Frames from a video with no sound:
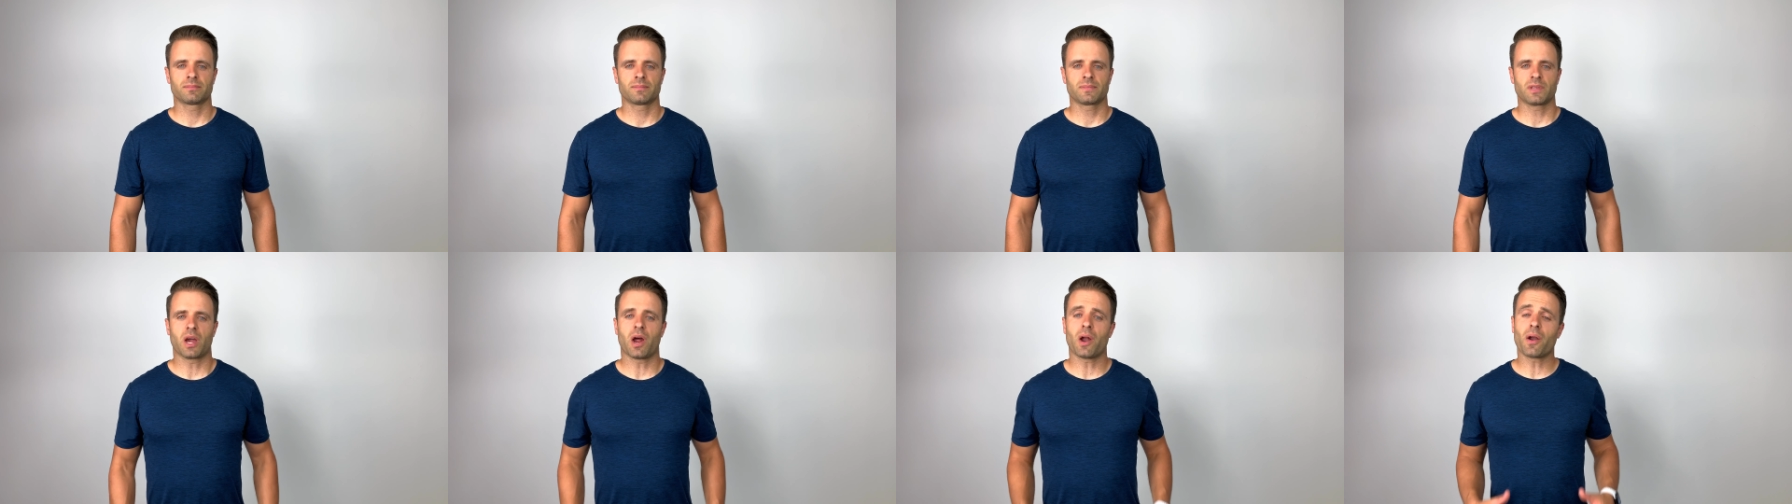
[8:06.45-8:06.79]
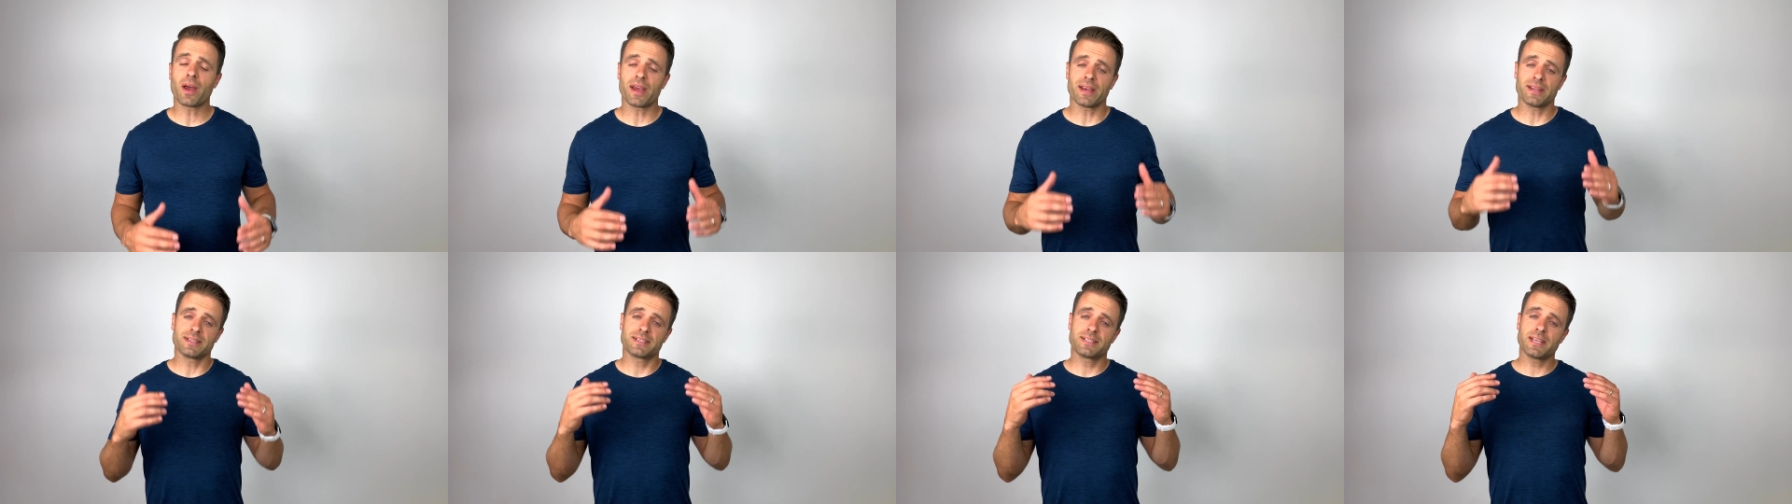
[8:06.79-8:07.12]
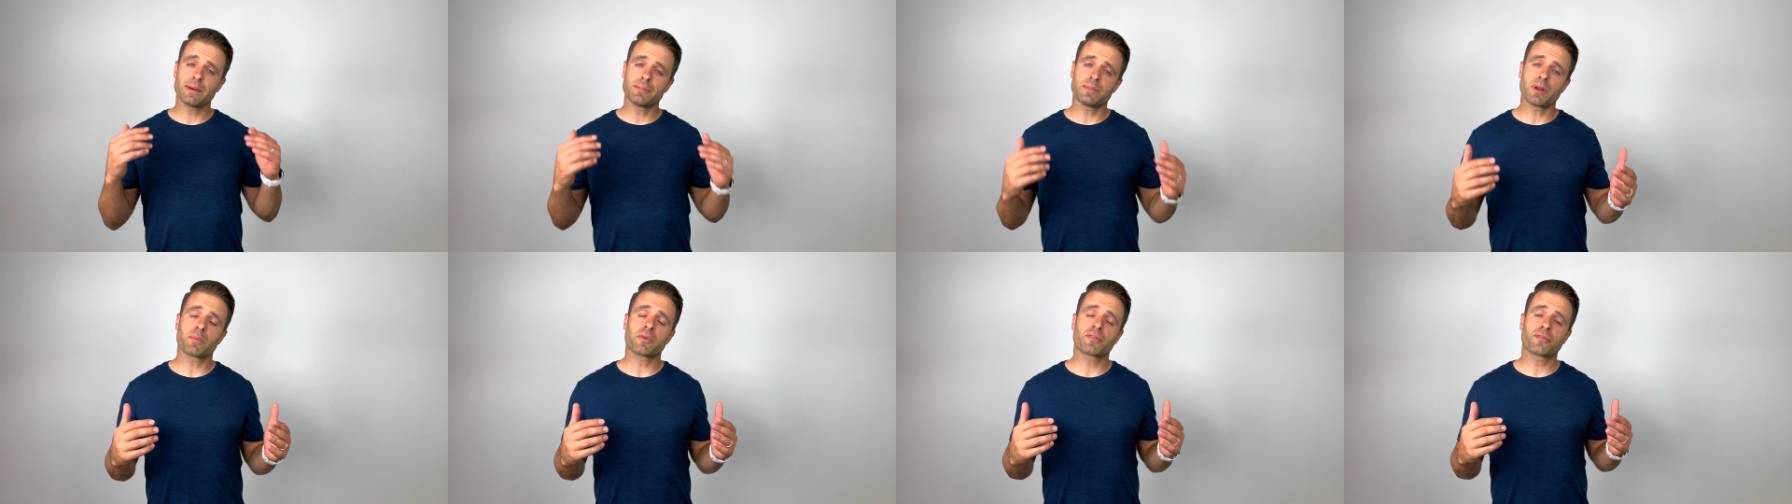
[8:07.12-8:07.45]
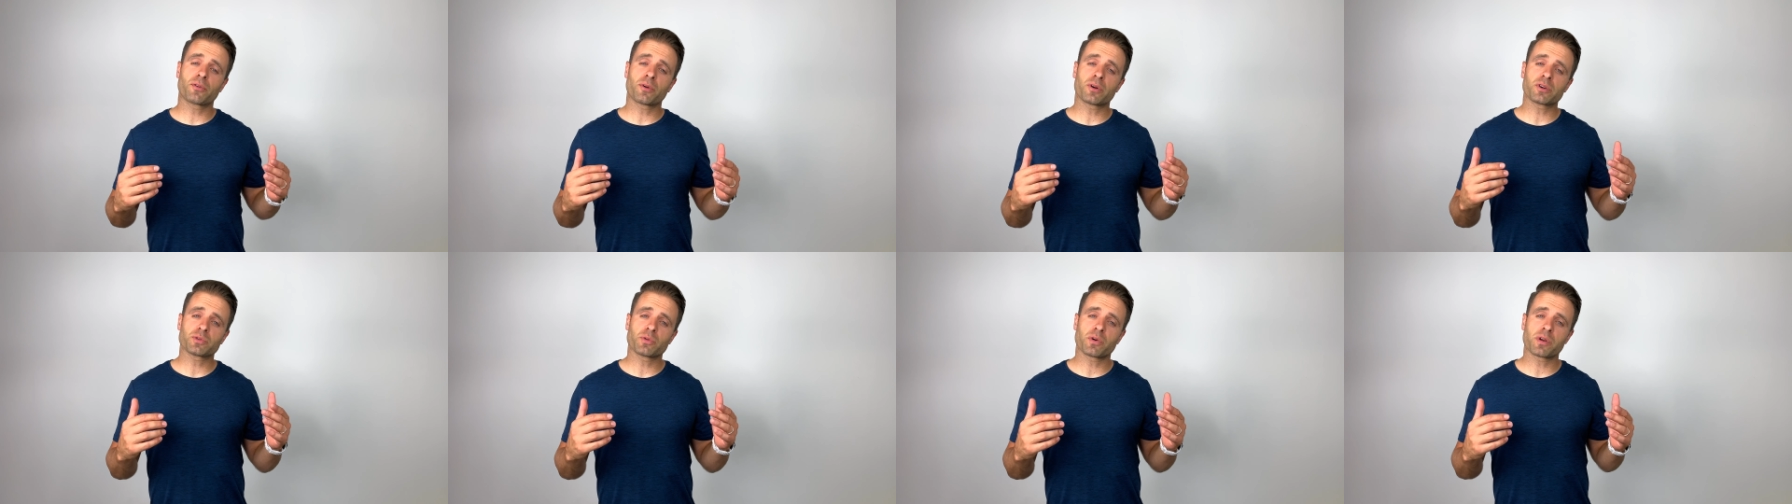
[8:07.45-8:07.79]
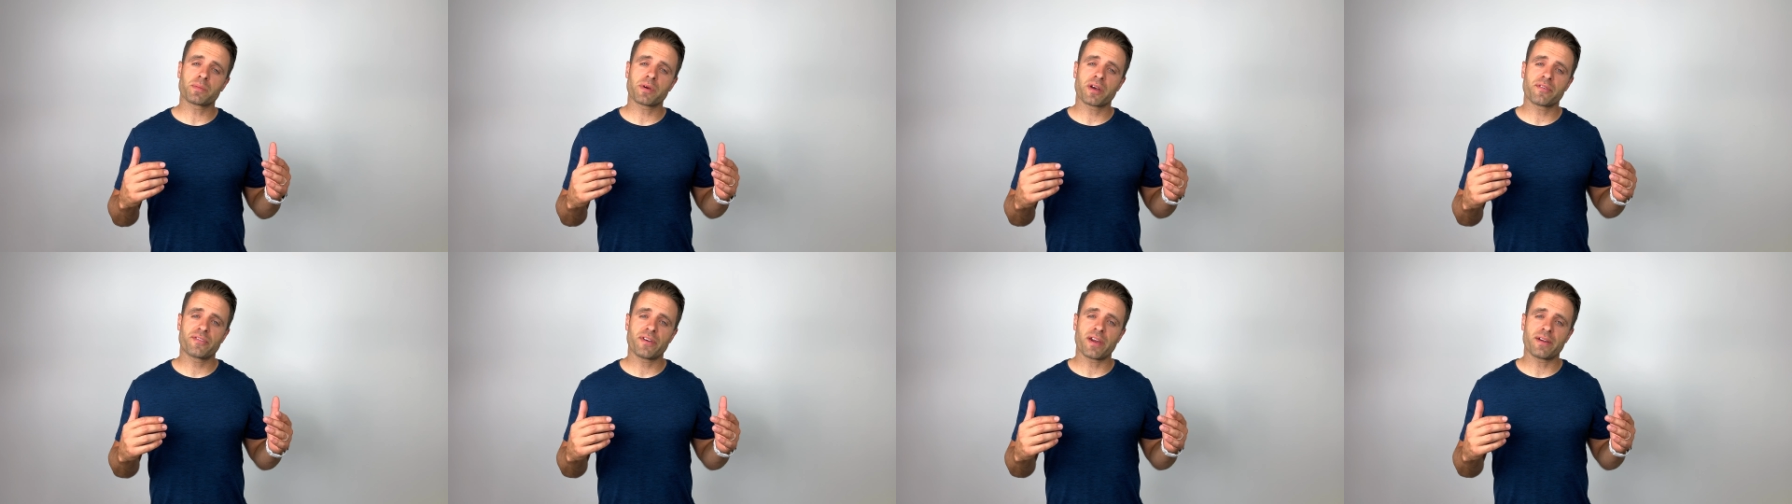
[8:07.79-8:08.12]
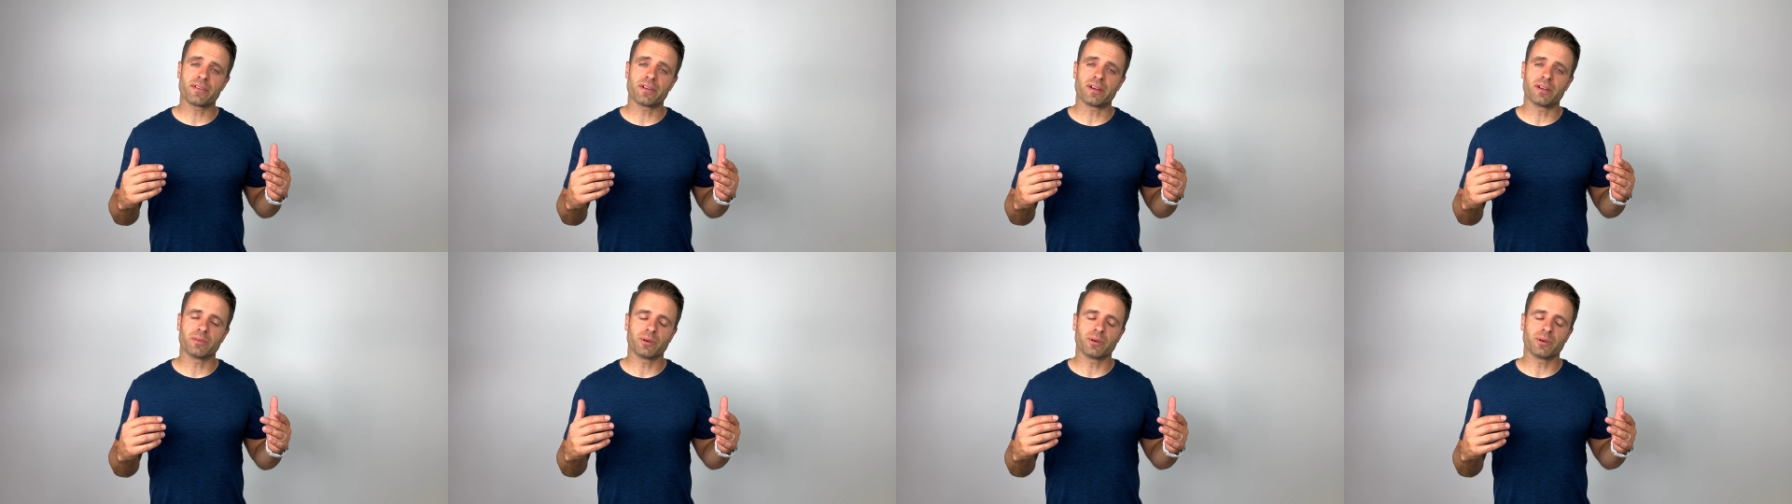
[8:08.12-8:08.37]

All right, tip number four is one of my favorite.